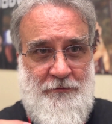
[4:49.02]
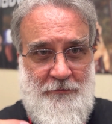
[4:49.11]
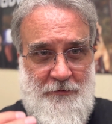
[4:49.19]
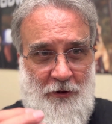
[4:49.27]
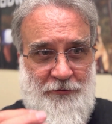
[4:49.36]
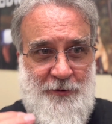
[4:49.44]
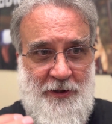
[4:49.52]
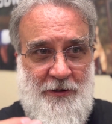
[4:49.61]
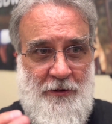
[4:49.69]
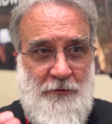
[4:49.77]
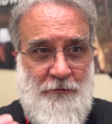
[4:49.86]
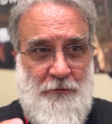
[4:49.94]
ultimately
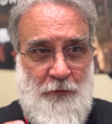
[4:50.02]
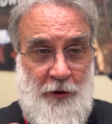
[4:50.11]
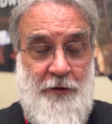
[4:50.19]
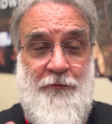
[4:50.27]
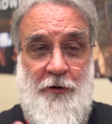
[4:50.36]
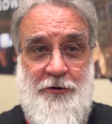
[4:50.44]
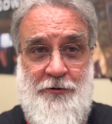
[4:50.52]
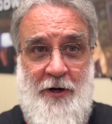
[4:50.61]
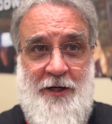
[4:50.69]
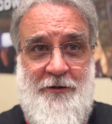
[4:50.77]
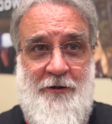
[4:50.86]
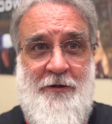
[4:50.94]
working for a
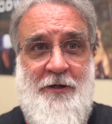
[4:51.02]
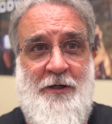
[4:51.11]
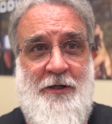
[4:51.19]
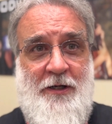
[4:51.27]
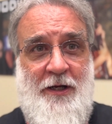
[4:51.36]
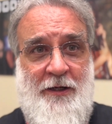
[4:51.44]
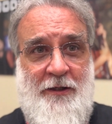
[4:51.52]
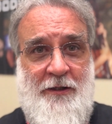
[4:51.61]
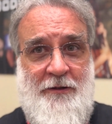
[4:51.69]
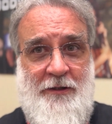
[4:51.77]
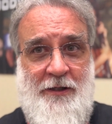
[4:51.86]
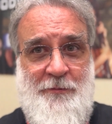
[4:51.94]
director and
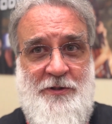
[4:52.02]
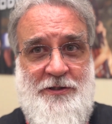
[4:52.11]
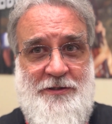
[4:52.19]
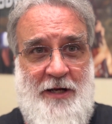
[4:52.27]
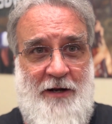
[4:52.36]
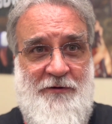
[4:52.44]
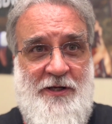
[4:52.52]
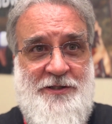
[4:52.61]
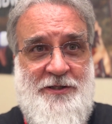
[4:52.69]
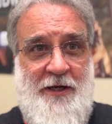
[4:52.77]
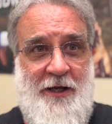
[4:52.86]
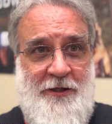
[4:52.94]
get the images out of
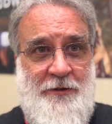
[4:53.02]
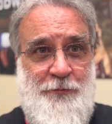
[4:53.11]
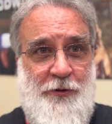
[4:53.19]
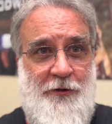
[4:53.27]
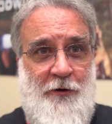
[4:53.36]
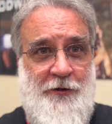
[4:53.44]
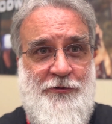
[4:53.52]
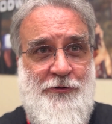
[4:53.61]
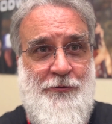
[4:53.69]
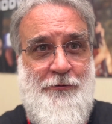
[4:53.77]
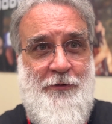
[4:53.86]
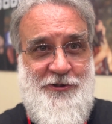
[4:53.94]
his head to put
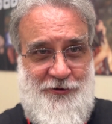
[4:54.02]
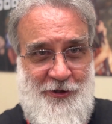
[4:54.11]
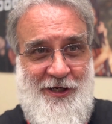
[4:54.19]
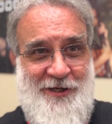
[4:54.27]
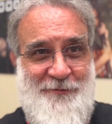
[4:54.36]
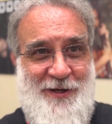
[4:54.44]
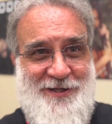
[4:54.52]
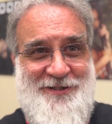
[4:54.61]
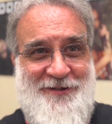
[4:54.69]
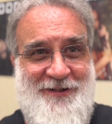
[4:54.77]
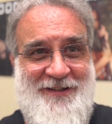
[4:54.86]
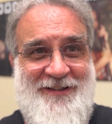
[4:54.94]
onto a screen,
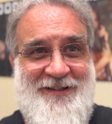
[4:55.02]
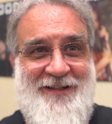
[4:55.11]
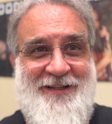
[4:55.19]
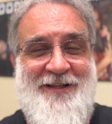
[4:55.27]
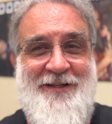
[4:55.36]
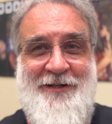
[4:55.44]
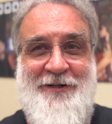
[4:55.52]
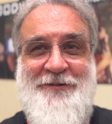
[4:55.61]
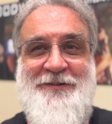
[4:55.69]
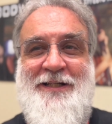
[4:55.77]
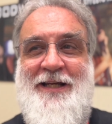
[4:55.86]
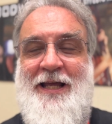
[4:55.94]
basically,
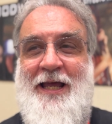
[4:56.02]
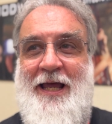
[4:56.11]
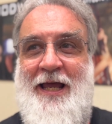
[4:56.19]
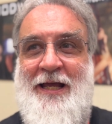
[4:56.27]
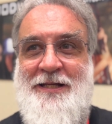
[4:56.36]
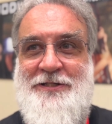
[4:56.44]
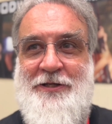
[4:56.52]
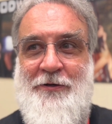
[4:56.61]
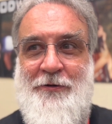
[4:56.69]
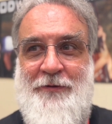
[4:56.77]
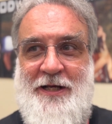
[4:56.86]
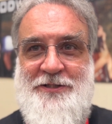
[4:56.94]
And
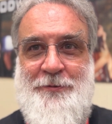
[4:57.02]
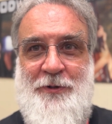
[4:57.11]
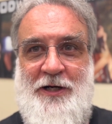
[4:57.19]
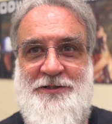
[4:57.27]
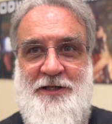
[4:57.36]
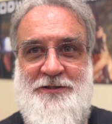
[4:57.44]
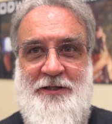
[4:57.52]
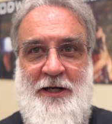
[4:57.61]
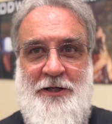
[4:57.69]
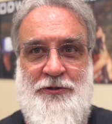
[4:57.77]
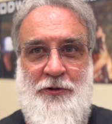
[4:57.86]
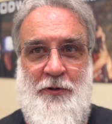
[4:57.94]
so that's the process I
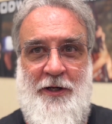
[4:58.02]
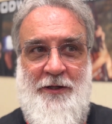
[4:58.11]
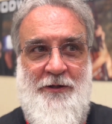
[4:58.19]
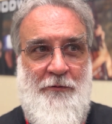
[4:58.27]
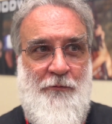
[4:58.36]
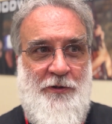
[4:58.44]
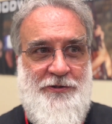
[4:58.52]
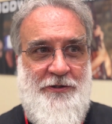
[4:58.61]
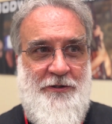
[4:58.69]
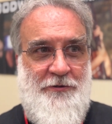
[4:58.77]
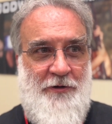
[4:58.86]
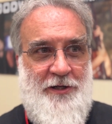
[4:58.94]
enjoy. And then once
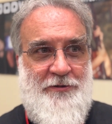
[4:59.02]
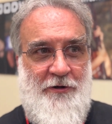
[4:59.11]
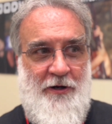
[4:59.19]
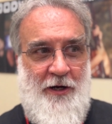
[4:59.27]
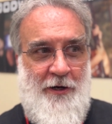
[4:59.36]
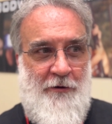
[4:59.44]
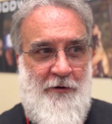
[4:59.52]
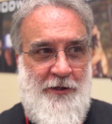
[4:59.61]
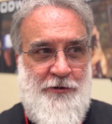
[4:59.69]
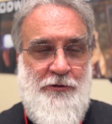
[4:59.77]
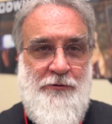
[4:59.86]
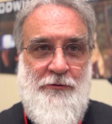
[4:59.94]
the director and I are
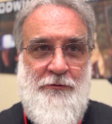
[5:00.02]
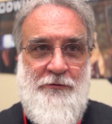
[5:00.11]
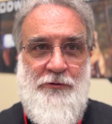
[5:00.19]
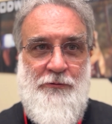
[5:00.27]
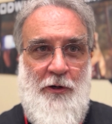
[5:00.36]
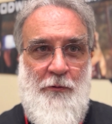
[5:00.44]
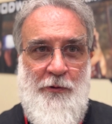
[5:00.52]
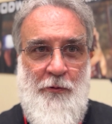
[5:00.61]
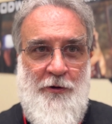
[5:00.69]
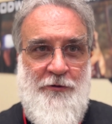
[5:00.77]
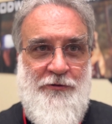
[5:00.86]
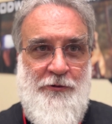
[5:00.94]
in tune to we
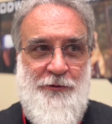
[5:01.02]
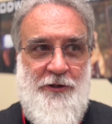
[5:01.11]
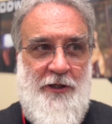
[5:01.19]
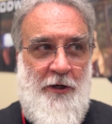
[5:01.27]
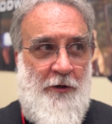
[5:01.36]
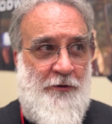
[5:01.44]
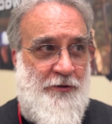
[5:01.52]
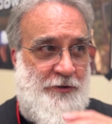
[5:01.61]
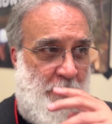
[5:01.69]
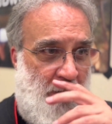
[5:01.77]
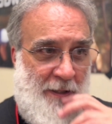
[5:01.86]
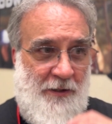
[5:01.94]
want to do with the characters,
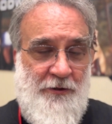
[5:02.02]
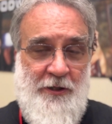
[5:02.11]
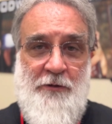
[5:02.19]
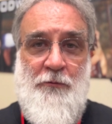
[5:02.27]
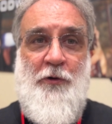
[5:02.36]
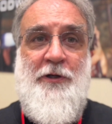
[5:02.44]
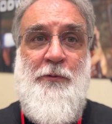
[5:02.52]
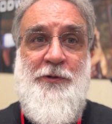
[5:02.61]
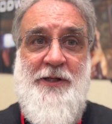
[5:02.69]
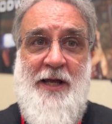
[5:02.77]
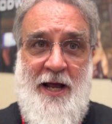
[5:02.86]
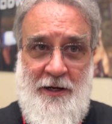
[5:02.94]
then working with
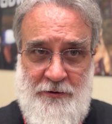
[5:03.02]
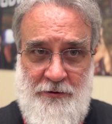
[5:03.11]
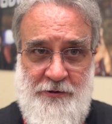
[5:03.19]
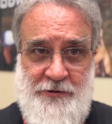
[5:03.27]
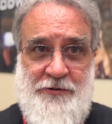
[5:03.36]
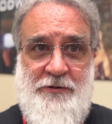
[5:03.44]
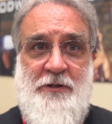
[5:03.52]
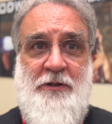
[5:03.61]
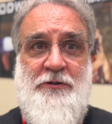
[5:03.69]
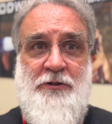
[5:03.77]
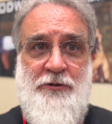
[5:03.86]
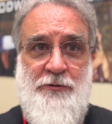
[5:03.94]
the actors
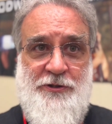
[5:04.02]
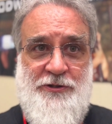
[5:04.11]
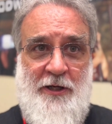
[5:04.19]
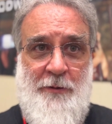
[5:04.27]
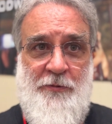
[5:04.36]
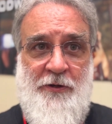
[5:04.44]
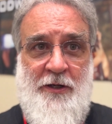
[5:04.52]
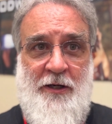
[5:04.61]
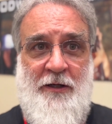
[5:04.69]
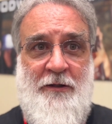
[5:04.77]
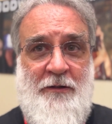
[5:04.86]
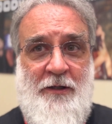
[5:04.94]
to do the same
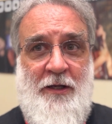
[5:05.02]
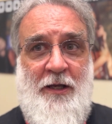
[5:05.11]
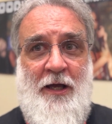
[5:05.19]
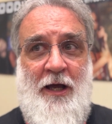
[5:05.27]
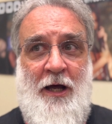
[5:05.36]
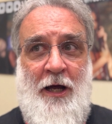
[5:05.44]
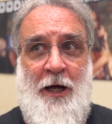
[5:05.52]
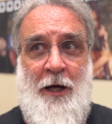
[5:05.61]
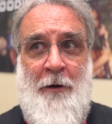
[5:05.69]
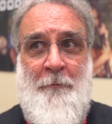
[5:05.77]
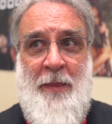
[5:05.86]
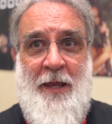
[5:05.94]
thing.
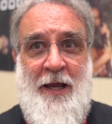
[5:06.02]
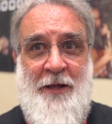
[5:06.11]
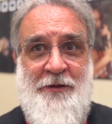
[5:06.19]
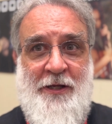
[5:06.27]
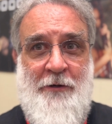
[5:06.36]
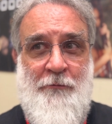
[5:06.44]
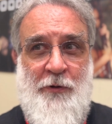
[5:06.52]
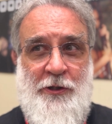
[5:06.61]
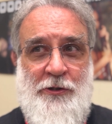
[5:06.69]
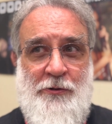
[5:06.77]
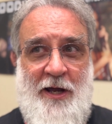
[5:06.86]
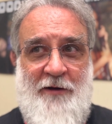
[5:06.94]
And then when
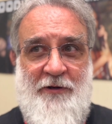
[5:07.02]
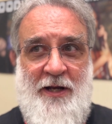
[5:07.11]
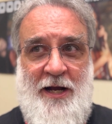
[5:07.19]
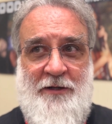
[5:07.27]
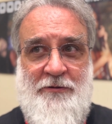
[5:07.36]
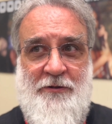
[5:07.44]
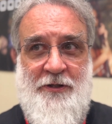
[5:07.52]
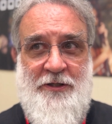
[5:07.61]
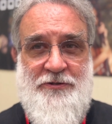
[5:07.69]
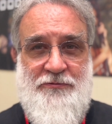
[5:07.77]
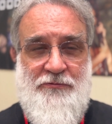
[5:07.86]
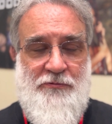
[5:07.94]
you have an actor
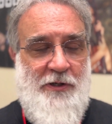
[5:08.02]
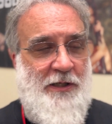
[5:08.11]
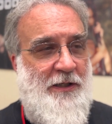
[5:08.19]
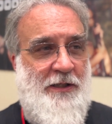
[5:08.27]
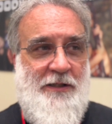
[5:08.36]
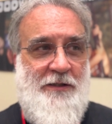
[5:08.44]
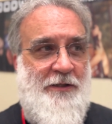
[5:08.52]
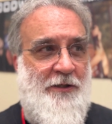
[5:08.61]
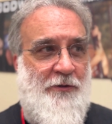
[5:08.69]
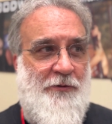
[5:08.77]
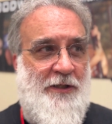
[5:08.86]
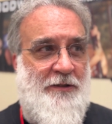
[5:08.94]
that's really,
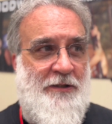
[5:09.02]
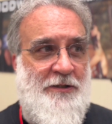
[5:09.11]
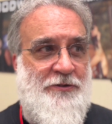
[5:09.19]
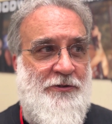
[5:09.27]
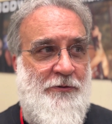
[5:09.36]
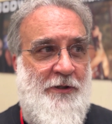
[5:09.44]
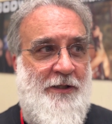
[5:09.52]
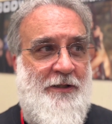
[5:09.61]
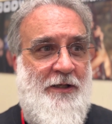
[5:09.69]
getting into it,